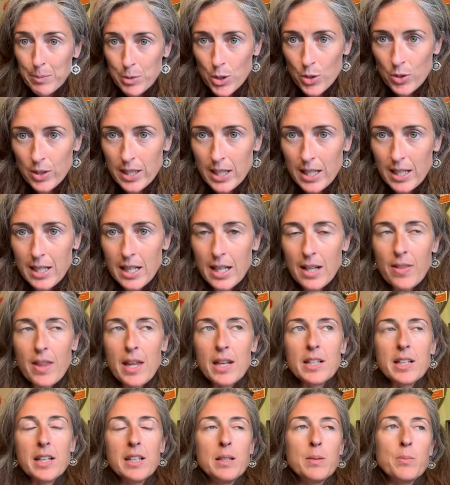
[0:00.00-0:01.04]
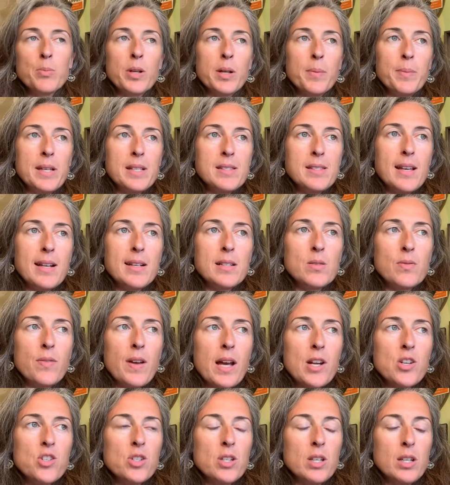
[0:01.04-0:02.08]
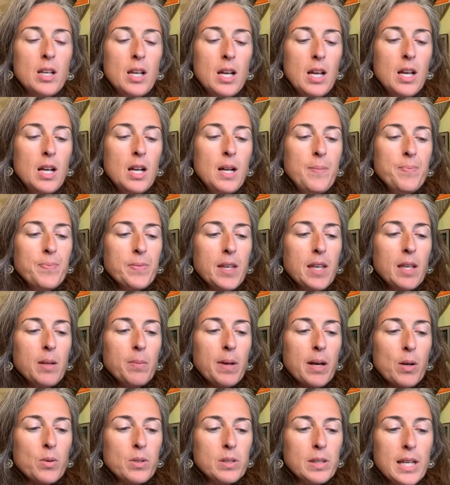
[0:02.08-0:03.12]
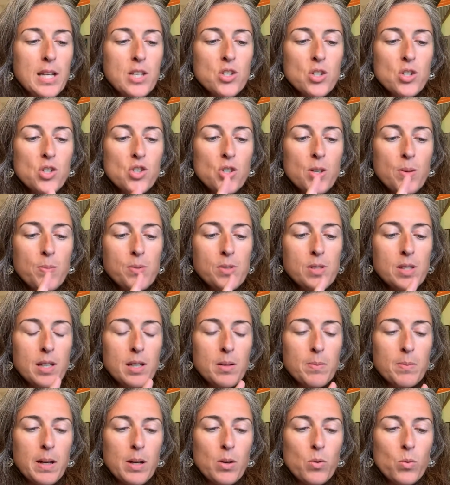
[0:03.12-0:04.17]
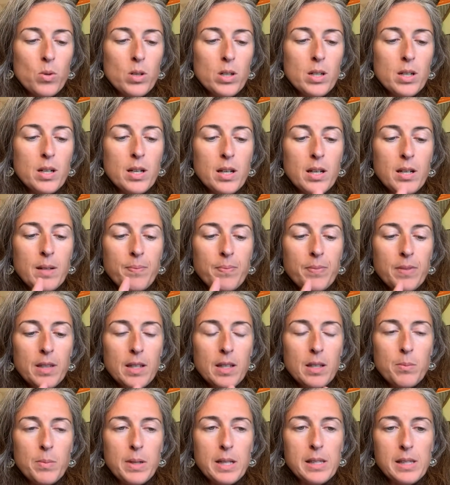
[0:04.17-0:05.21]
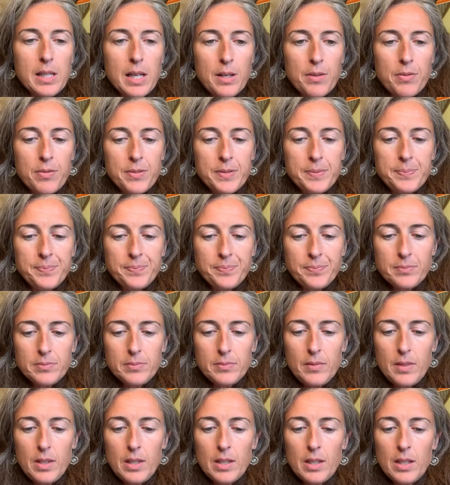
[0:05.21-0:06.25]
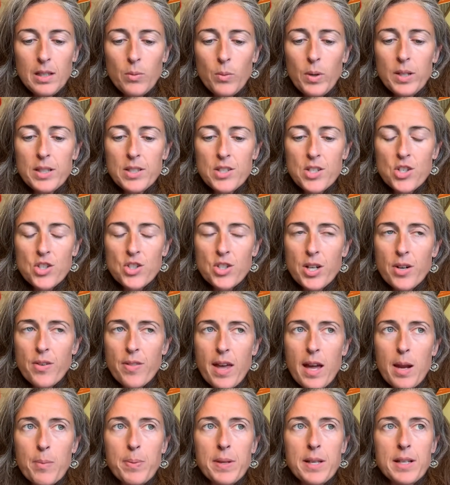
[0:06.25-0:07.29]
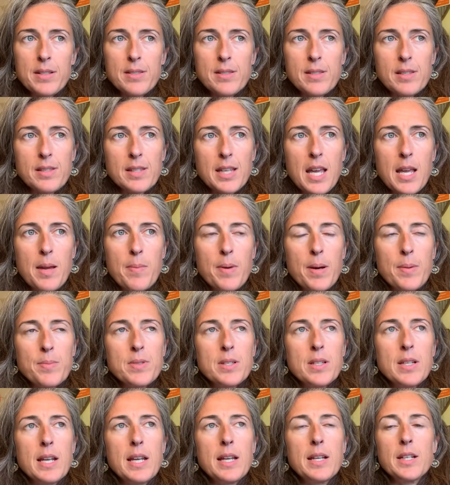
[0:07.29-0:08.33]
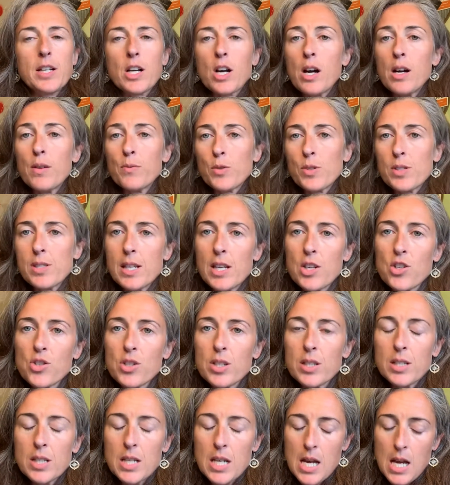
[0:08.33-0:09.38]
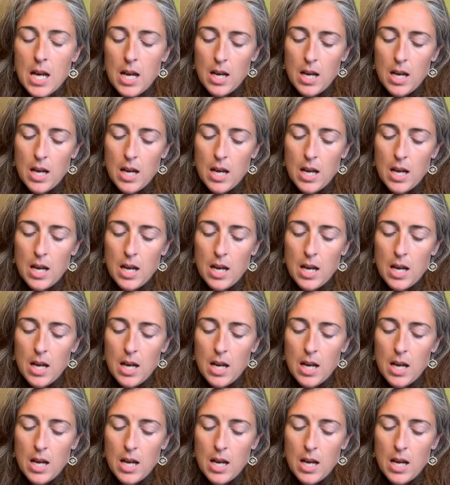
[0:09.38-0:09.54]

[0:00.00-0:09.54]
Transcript: creating that are going to bring me satisfaction in my relationships, in my work, in my life? I wanted to share that because this came up today in a conversation